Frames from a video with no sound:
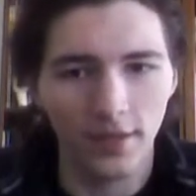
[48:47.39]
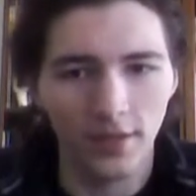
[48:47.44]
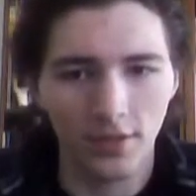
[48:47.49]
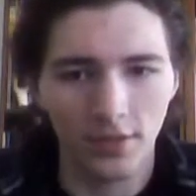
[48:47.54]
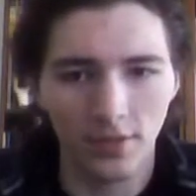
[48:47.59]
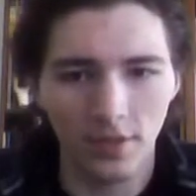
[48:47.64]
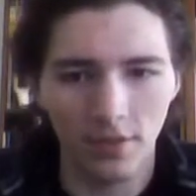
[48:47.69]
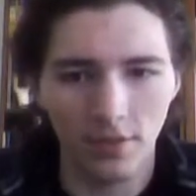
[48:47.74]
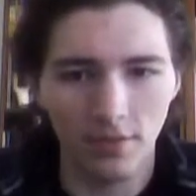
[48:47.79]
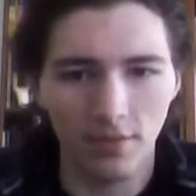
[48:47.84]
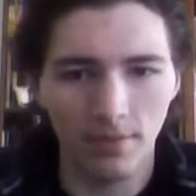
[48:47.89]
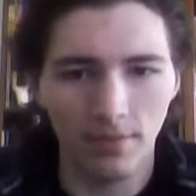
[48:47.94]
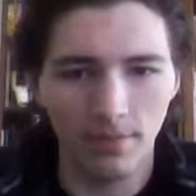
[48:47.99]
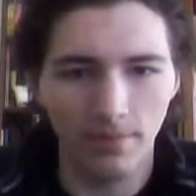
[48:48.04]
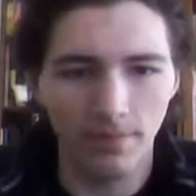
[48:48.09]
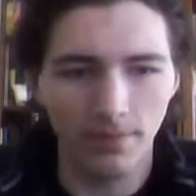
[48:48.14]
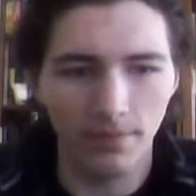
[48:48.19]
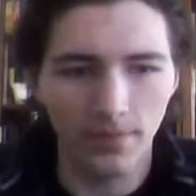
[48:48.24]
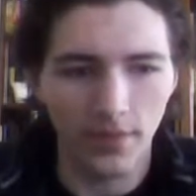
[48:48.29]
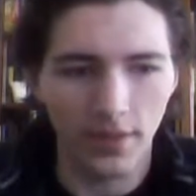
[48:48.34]
So
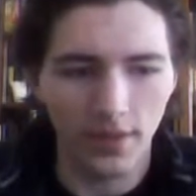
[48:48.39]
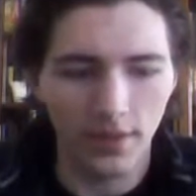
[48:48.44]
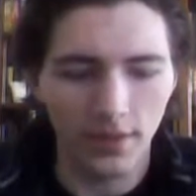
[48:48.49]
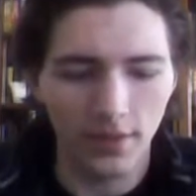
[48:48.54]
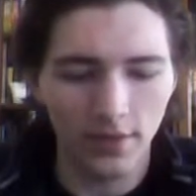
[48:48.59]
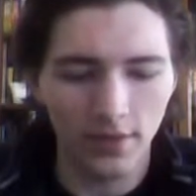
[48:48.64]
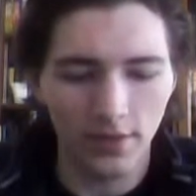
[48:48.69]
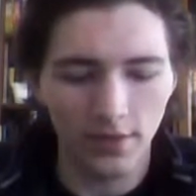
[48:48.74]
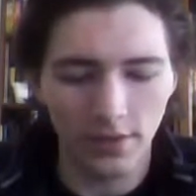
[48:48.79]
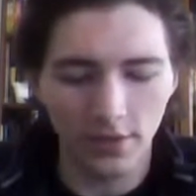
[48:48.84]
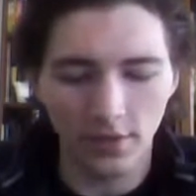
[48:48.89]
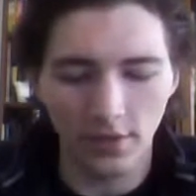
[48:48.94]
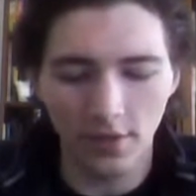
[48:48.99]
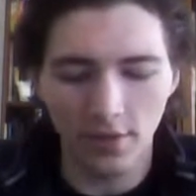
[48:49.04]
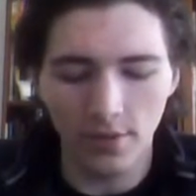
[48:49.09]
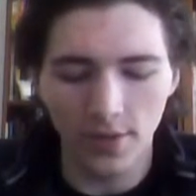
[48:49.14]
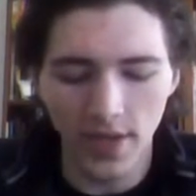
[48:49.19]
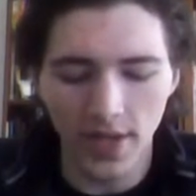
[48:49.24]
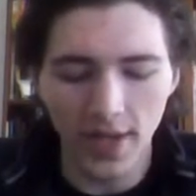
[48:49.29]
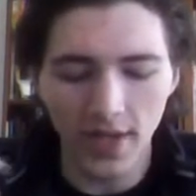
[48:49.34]

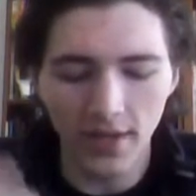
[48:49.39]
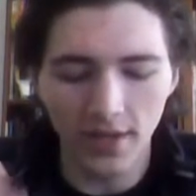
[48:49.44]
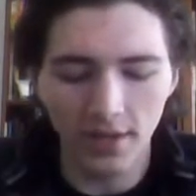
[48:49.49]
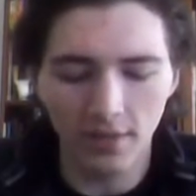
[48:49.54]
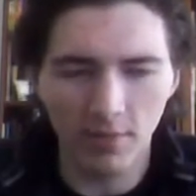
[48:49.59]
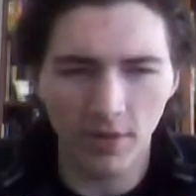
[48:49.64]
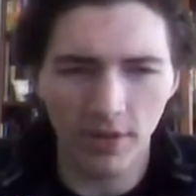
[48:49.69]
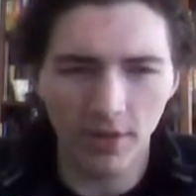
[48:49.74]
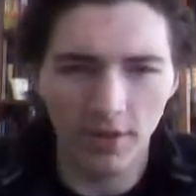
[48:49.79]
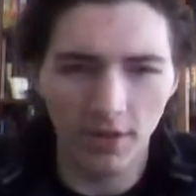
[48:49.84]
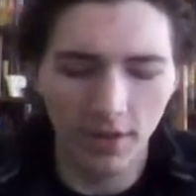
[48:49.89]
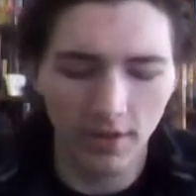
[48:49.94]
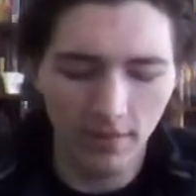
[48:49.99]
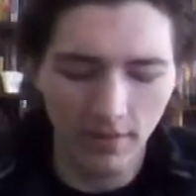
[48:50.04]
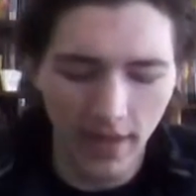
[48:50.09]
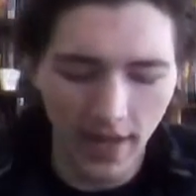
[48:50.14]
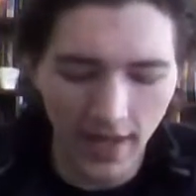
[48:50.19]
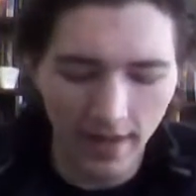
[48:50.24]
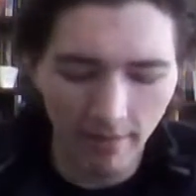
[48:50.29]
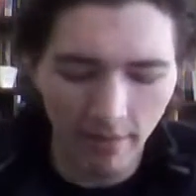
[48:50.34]
he and his
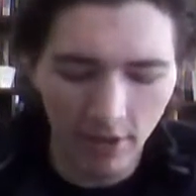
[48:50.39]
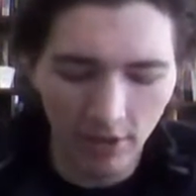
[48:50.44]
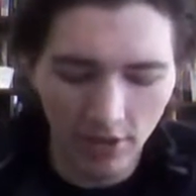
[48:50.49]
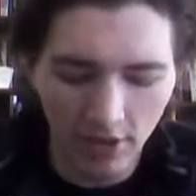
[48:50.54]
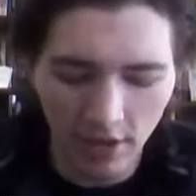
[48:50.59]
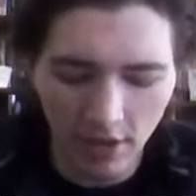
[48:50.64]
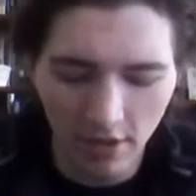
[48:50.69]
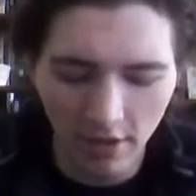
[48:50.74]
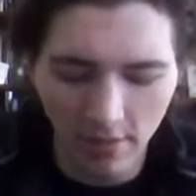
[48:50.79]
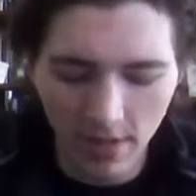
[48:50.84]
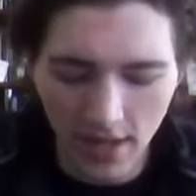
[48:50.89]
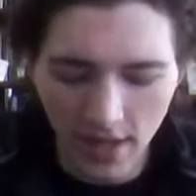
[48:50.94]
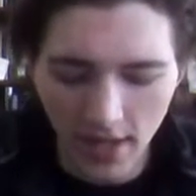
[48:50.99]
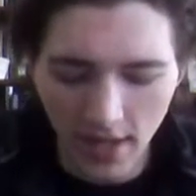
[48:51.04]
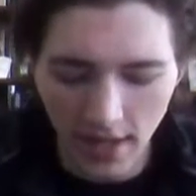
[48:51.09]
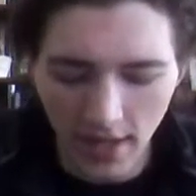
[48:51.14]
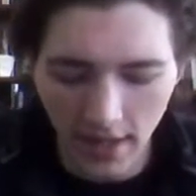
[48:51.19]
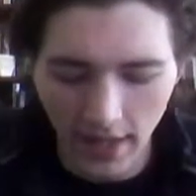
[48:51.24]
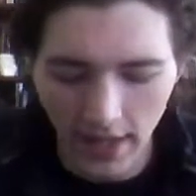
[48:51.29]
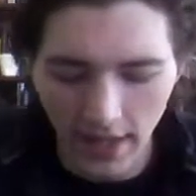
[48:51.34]
brother ambush
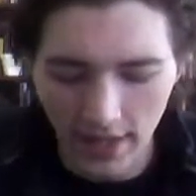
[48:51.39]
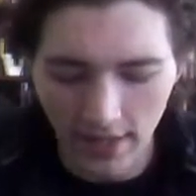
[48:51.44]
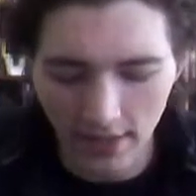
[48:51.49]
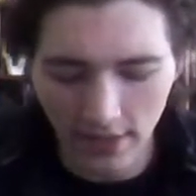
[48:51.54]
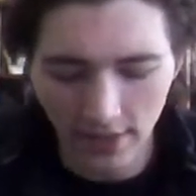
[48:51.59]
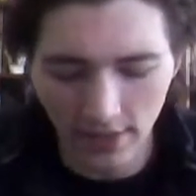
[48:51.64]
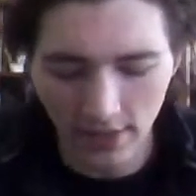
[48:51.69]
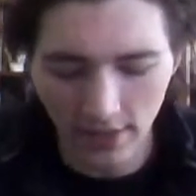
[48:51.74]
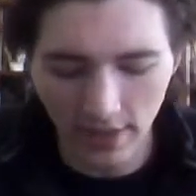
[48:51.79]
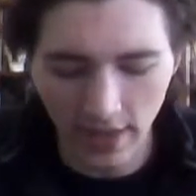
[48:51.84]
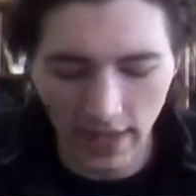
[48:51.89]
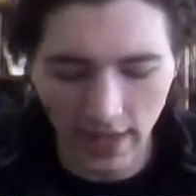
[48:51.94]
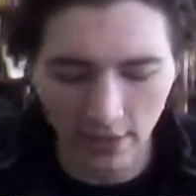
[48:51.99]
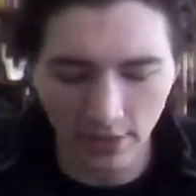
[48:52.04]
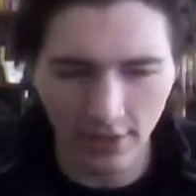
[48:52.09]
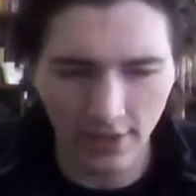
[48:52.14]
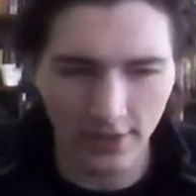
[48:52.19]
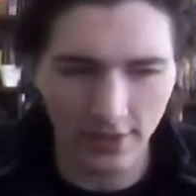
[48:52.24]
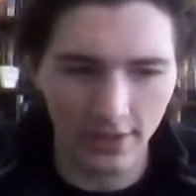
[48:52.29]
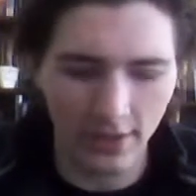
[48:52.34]
Kenobi, and
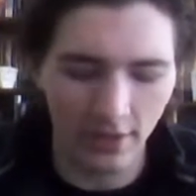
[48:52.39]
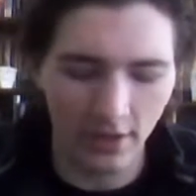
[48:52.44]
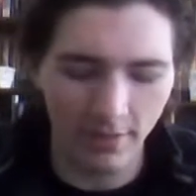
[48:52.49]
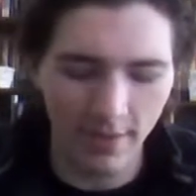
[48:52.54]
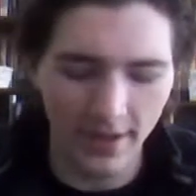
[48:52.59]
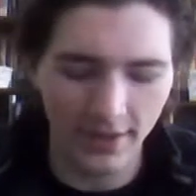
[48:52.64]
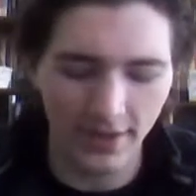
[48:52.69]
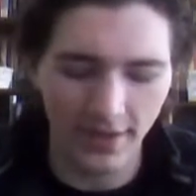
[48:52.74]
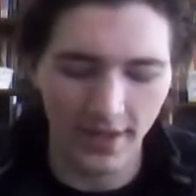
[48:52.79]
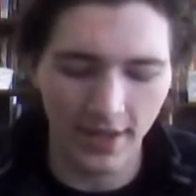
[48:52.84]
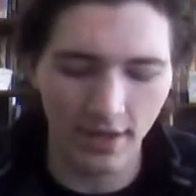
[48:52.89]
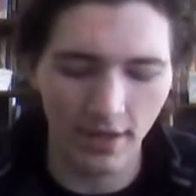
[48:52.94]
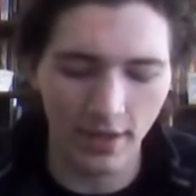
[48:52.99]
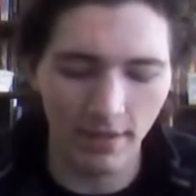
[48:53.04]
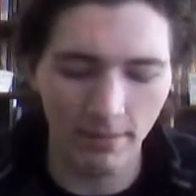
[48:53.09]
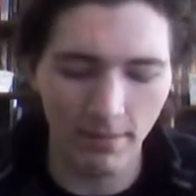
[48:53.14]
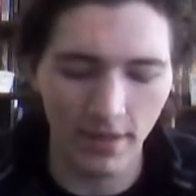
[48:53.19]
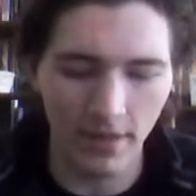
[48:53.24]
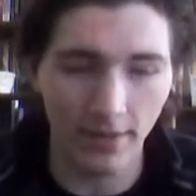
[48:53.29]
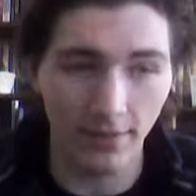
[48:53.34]
just as they're about to kill
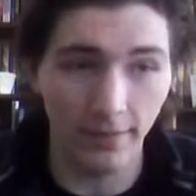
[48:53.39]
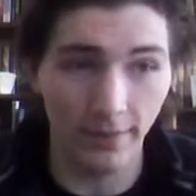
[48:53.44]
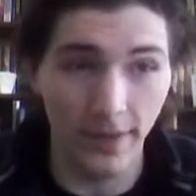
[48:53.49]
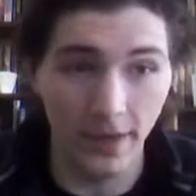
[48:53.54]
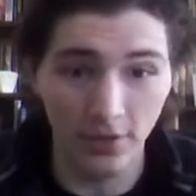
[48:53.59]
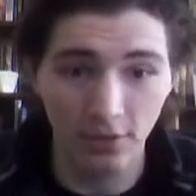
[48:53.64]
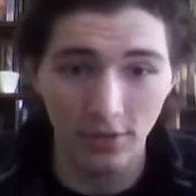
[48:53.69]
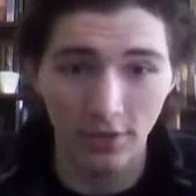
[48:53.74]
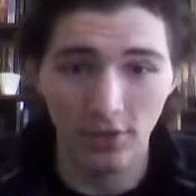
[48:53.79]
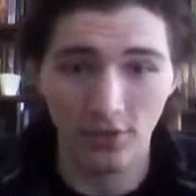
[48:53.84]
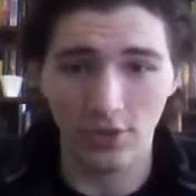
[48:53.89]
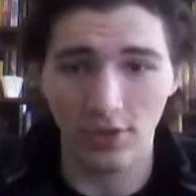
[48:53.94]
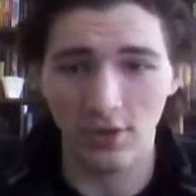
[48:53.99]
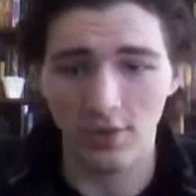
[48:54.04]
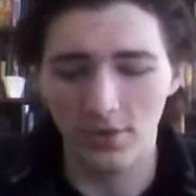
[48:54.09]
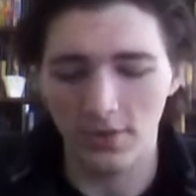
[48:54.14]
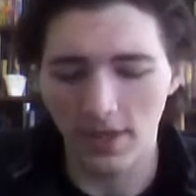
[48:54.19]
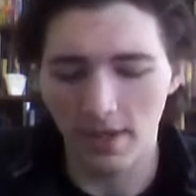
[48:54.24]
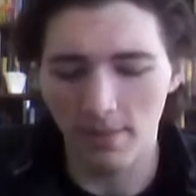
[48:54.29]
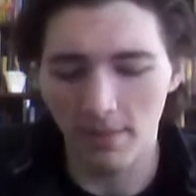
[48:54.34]
him, Ventress
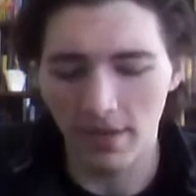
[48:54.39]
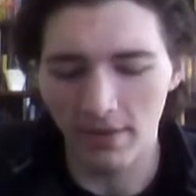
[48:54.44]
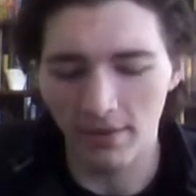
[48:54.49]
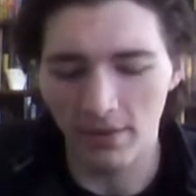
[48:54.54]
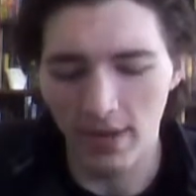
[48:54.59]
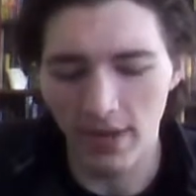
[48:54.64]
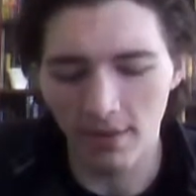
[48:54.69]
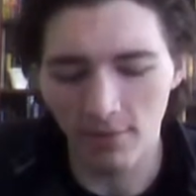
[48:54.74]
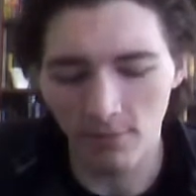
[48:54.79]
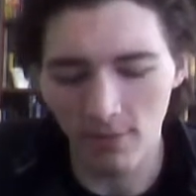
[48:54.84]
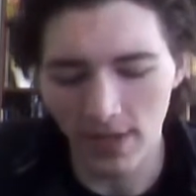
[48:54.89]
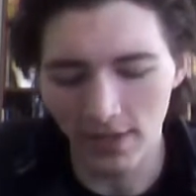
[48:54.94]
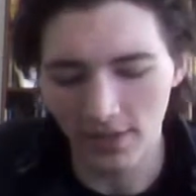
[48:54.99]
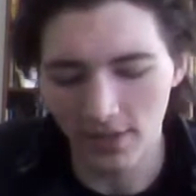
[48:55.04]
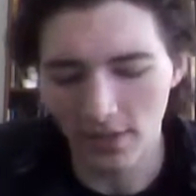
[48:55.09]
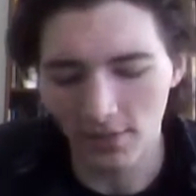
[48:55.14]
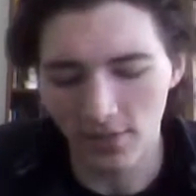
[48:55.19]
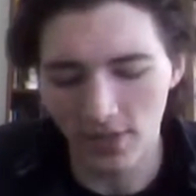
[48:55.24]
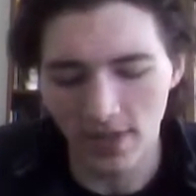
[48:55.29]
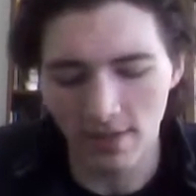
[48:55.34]
shows up and
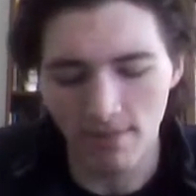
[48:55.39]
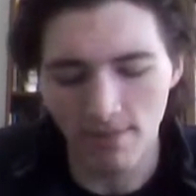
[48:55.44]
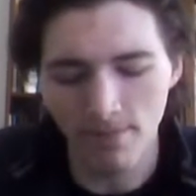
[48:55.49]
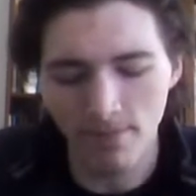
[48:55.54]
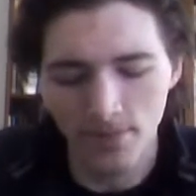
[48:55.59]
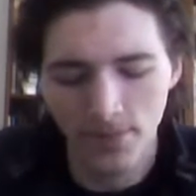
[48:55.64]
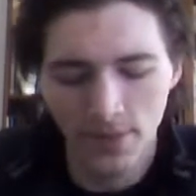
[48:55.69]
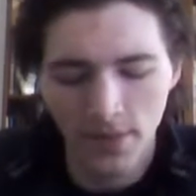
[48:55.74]
rescues him.